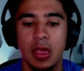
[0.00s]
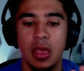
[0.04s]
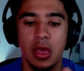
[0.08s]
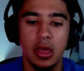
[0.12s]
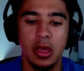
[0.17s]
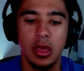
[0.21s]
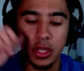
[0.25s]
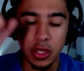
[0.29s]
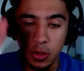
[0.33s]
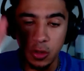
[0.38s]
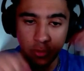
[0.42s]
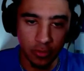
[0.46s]

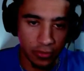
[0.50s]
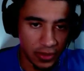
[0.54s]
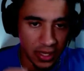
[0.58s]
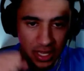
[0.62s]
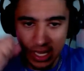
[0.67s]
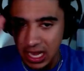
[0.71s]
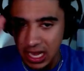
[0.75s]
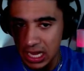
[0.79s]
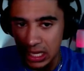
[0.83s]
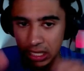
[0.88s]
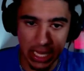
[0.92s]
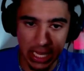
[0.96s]

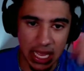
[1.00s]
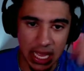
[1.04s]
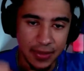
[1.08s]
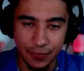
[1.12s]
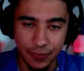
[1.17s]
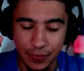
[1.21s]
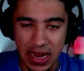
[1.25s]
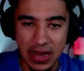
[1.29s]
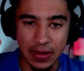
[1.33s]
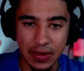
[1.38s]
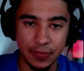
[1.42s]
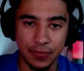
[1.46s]
UCLA,
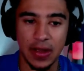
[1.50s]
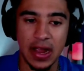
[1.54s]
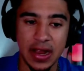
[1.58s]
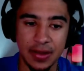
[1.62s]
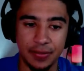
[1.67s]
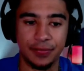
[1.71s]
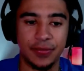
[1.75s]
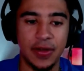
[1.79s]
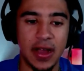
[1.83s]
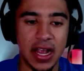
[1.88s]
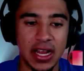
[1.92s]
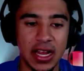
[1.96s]
fight, fight,
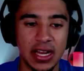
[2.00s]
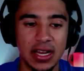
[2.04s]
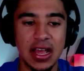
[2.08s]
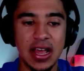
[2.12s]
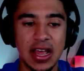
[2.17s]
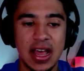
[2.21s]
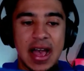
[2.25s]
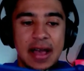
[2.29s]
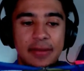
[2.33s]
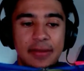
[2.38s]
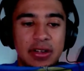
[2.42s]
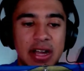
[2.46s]
fight.
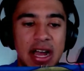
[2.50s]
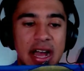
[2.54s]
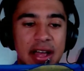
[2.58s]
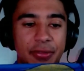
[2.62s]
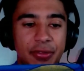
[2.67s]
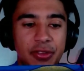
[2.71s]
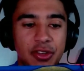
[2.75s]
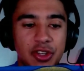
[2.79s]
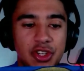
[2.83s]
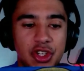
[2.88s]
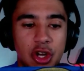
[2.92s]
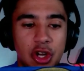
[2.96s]
I've got the
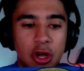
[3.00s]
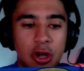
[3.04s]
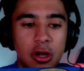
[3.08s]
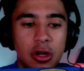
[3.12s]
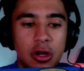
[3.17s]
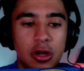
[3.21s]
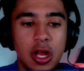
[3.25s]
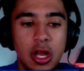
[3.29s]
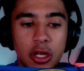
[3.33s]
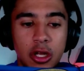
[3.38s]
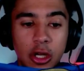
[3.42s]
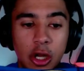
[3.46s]
shirt.
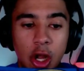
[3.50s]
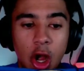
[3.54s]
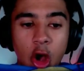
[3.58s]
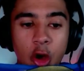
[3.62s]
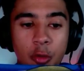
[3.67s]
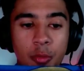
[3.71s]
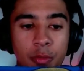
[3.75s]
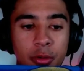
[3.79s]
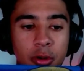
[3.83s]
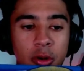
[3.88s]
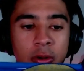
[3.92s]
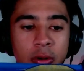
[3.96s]
Go
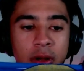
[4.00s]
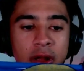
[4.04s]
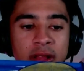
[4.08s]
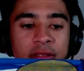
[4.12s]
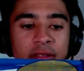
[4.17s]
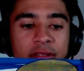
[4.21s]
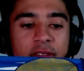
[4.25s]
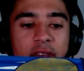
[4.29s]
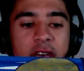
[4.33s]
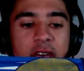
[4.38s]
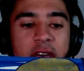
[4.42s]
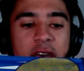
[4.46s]
Bruins.
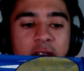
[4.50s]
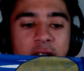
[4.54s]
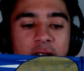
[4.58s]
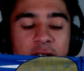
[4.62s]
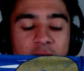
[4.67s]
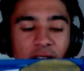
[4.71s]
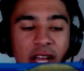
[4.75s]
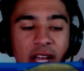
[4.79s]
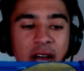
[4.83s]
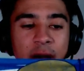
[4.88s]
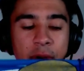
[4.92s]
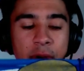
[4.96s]

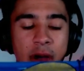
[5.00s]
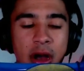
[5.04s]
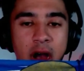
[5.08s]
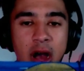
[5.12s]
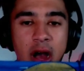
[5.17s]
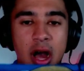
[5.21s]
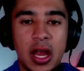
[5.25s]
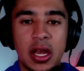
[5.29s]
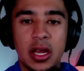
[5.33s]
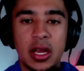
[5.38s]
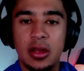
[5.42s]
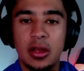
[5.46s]
Come
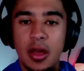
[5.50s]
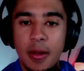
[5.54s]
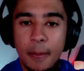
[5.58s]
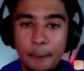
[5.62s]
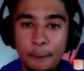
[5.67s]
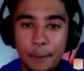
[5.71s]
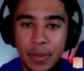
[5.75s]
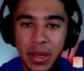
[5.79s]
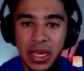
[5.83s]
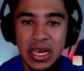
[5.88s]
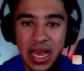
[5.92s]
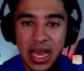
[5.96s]
on.
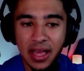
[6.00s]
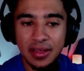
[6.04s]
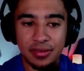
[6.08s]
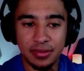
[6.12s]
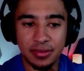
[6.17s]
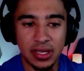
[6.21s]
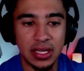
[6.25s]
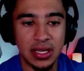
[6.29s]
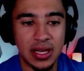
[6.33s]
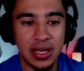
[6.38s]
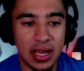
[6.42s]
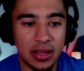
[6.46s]
Beat SC
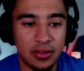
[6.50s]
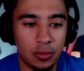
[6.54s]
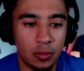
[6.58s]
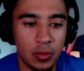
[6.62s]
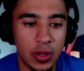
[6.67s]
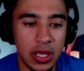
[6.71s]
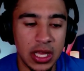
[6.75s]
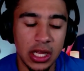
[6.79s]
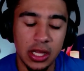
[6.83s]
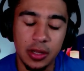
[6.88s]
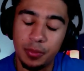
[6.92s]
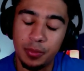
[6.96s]
next
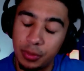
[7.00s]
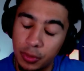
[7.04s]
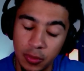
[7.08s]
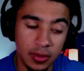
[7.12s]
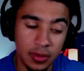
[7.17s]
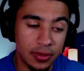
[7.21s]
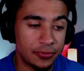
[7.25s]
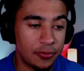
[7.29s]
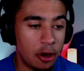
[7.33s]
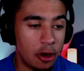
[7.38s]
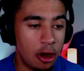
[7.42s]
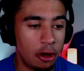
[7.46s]
week. Bruins
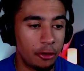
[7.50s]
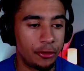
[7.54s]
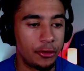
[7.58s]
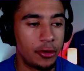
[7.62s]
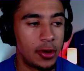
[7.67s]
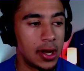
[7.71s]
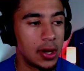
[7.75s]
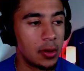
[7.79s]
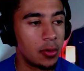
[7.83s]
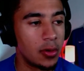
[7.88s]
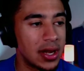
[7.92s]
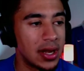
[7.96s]
fall
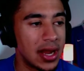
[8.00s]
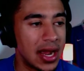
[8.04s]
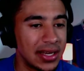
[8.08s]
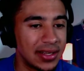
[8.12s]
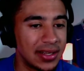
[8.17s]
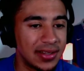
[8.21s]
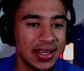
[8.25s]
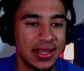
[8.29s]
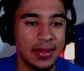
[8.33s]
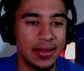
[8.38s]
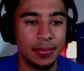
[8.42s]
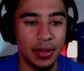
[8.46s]

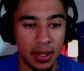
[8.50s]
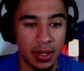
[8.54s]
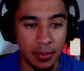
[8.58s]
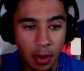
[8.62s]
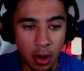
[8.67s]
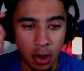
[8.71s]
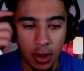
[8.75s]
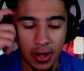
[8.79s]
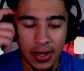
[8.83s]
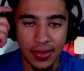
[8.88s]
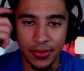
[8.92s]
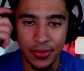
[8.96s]
31-19, but I'm
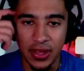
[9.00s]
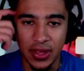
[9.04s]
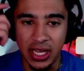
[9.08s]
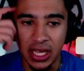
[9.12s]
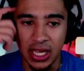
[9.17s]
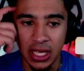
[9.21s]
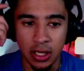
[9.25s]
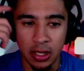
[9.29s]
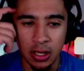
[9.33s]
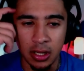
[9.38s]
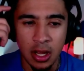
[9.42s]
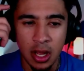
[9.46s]
already
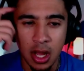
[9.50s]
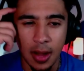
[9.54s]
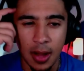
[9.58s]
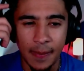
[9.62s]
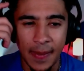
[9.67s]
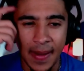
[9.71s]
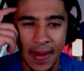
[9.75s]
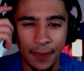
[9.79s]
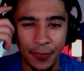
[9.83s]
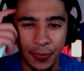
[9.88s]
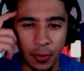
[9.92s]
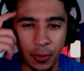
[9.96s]
thinking
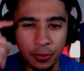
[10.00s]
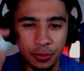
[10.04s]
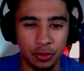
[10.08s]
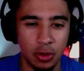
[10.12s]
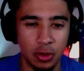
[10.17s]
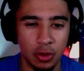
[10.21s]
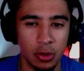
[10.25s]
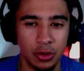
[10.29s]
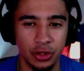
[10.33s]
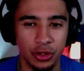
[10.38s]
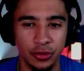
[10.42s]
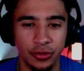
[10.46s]
about those
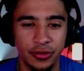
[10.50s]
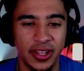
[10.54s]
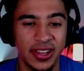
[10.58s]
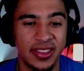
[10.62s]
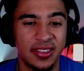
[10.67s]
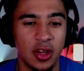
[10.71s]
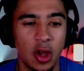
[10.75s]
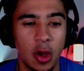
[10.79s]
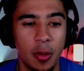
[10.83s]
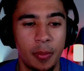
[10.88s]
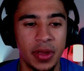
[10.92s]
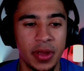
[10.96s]
Trojans. Let's
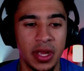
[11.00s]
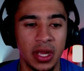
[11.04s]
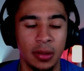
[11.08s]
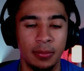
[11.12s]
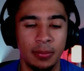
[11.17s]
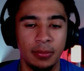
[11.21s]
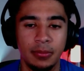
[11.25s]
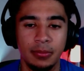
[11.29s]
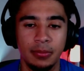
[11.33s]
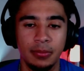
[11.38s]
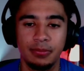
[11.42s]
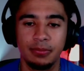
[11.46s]
go beat them.
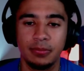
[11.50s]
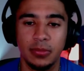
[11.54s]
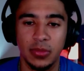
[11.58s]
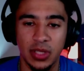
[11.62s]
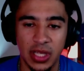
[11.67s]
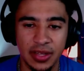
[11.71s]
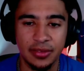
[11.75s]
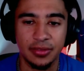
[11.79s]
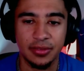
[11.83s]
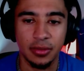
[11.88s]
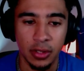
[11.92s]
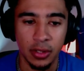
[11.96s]

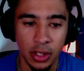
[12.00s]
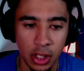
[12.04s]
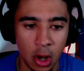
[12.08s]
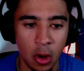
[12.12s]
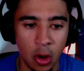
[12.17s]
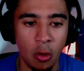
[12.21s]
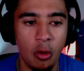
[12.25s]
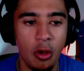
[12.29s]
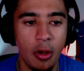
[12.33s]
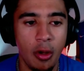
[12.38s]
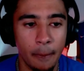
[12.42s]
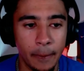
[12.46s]
Let's
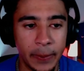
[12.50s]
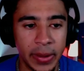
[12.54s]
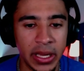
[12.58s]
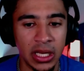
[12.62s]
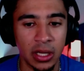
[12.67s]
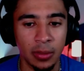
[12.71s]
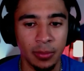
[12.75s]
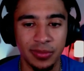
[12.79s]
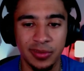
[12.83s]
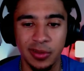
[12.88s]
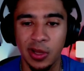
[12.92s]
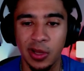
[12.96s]
go beat them.
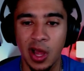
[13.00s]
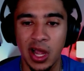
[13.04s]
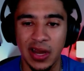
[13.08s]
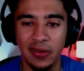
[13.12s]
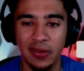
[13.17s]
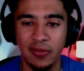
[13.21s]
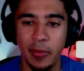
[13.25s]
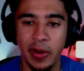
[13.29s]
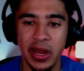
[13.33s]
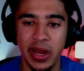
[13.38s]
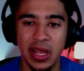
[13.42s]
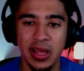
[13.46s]
So long,
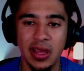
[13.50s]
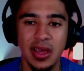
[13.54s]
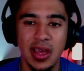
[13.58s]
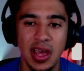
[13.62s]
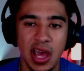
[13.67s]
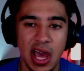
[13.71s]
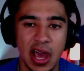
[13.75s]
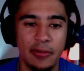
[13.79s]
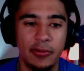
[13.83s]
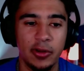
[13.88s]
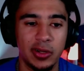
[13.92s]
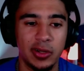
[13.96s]
everybody.
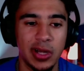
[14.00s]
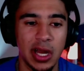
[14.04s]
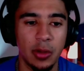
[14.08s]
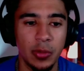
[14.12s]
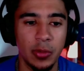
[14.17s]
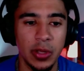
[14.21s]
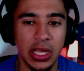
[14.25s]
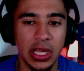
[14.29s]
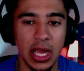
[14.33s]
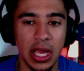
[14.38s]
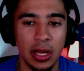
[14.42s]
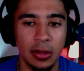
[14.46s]
Have a great
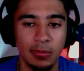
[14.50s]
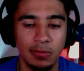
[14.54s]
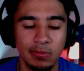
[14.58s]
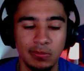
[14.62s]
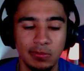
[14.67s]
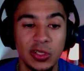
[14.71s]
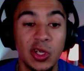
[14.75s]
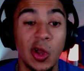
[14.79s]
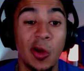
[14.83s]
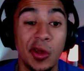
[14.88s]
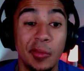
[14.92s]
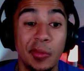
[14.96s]
weekend.
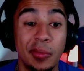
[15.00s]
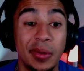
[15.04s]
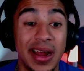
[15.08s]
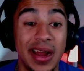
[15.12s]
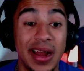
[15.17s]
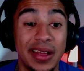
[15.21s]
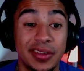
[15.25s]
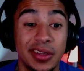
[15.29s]
Go Nebraska